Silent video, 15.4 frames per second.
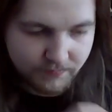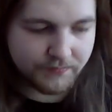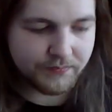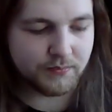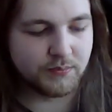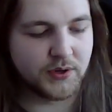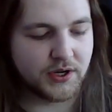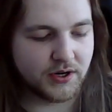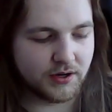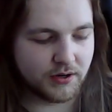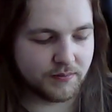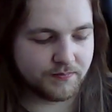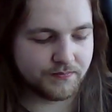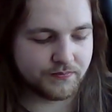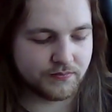But
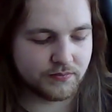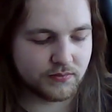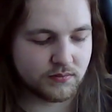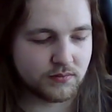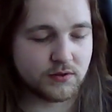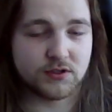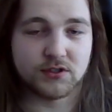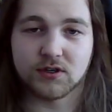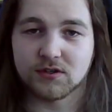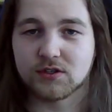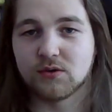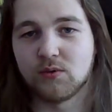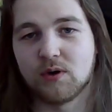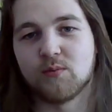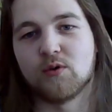there's also
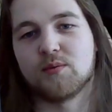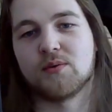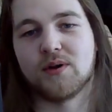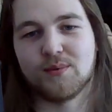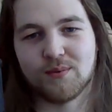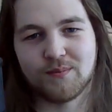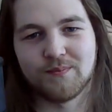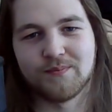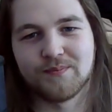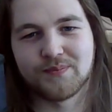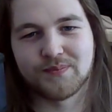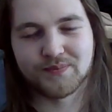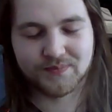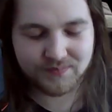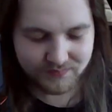one more problem.
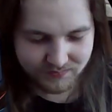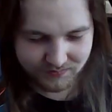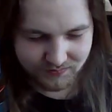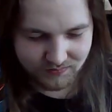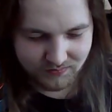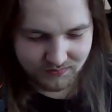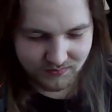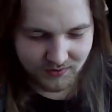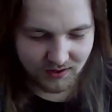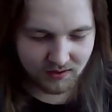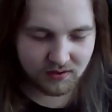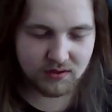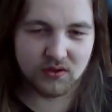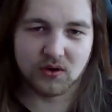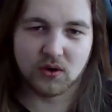
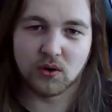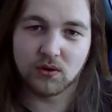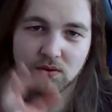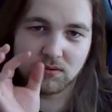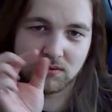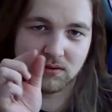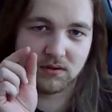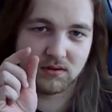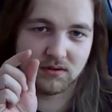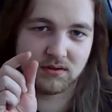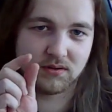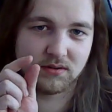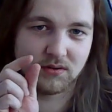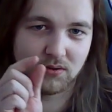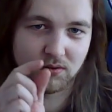The
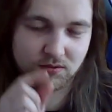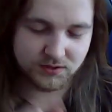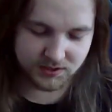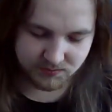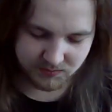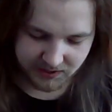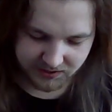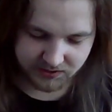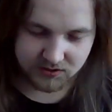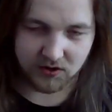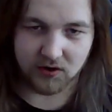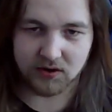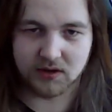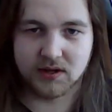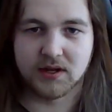holes in my
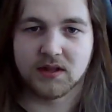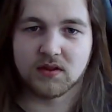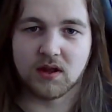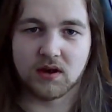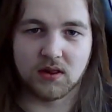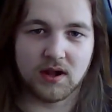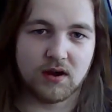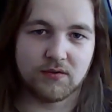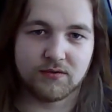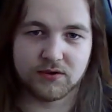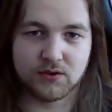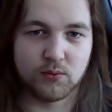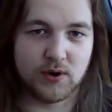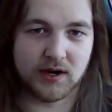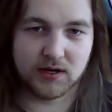guitar that allow for the
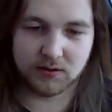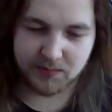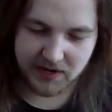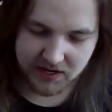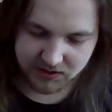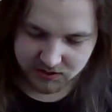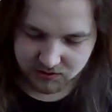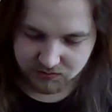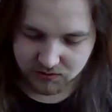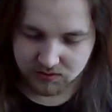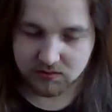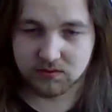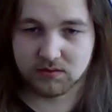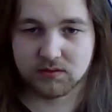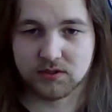wire to pass through,
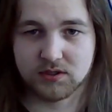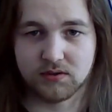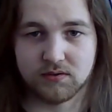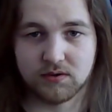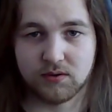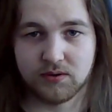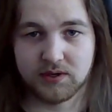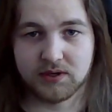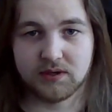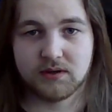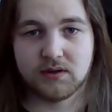so going